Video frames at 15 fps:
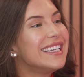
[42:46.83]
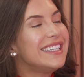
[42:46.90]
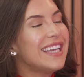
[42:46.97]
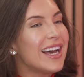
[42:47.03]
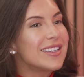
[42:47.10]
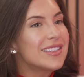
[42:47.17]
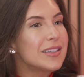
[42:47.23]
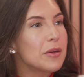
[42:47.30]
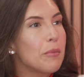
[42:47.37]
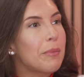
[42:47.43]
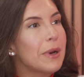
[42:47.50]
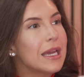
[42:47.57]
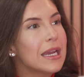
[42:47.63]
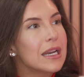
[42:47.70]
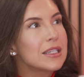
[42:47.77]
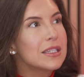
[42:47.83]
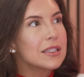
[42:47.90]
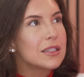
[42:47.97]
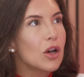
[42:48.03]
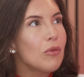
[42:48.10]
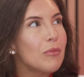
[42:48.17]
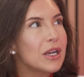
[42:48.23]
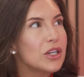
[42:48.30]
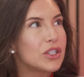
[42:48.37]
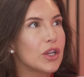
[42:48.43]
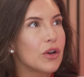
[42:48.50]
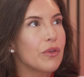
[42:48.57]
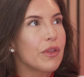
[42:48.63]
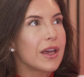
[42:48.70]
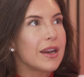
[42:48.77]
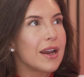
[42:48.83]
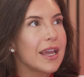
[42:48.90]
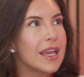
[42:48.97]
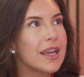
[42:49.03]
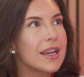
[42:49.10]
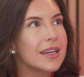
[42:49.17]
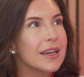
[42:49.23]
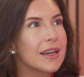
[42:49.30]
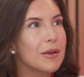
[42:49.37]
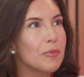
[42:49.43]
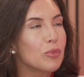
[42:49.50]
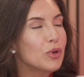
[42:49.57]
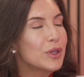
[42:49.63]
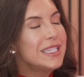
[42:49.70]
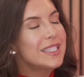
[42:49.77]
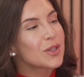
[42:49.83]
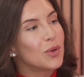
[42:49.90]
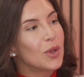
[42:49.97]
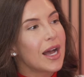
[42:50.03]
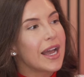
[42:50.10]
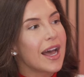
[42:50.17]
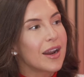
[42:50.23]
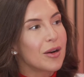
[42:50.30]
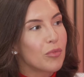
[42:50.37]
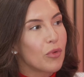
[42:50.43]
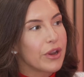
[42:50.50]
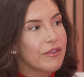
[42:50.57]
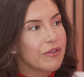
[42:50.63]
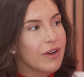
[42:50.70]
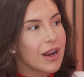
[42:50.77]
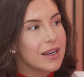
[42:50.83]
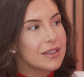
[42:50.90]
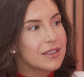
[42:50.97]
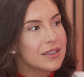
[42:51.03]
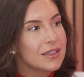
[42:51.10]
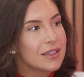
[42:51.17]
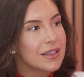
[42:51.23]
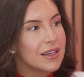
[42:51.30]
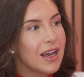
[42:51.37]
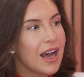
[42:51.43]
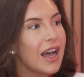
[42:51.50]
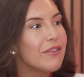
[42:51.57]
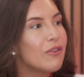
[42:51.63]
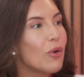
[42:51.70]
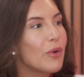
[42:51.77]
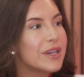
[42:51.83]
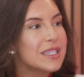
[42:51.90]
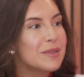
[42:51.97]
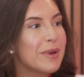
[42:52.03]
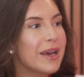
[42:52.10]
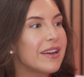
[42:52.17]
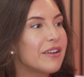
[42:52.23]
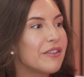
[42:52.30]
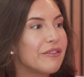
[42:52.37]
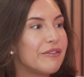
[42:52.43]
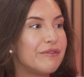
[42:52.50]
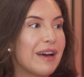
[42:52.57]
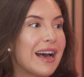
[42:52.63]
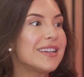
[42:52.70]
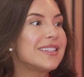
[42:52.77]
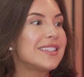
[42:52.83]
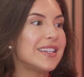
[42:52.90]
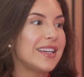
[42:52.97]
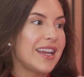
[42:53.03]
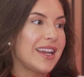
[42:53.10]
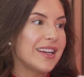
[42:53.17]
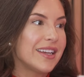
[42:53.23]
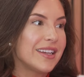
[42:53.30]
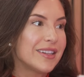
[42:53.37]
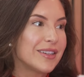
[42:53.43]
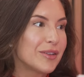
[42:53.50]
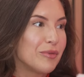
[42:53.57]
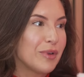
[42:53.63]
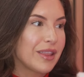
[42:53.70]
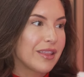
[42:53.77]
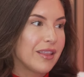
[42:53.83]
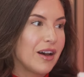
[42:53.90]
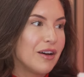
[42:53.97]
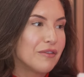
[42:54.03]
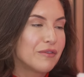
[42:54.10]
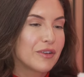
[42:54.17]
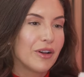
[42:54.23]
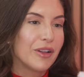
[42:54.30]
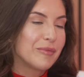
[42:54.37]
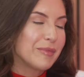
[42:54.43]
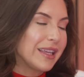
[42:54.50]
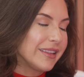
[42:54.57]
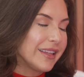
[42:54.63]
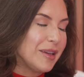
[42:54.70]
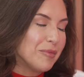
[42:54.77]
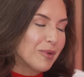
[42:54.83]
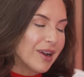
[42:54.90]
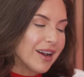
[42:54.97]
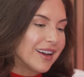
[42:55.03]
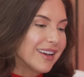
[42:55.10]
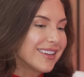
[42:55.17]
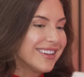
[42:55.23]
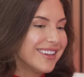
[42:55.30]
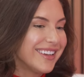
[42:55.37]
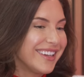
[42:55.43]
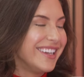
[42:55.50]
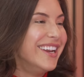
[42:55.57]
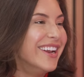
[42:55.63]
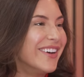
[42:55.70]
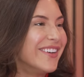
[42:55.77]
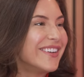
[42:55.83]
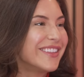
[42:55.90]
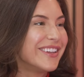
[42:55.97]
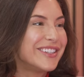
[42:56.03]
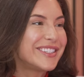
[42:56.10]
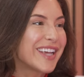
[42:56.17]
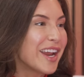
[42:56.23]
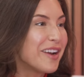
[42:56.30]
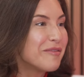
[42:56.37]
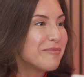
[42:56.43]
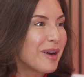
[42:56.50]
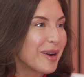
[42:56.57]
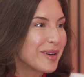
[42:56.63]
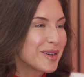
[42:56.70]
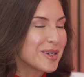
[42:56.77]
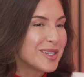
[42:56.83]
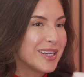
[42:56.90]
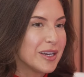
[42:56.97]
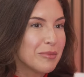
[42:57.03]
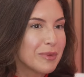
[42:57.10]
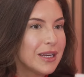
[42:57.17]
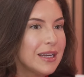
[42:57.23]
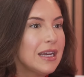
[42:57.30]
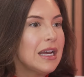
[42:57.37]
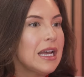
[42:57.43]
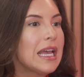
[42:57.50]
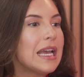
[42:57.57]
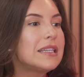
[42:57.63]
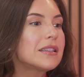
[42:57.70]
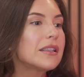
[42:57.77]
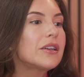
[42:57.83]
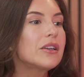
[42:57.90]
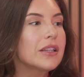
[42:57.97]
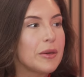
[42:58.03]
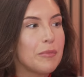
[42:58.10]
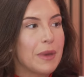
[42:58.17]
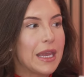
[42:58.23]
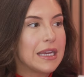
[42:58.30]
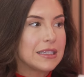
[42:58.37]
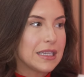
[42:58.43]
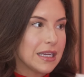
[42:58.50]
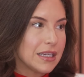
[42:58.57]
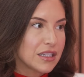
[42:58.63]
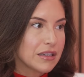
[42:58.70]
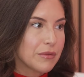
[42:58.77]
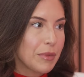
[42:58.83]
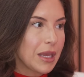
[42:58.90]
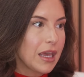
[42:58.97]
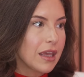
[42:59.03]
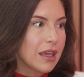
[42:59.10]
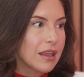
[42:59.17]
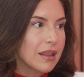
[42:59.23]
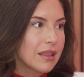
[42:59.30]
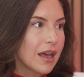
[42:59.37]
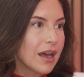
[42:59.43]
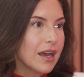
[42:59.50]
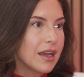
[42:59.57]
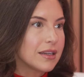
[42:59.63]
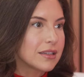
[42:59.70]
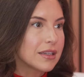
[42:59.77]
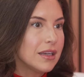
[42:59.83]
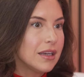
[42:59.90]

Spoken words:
Yes, but so much so that in preschool I had a boyfriend. I've always been fascinated with love, call it my Libra, the sign of partnership. It's literally baked into me that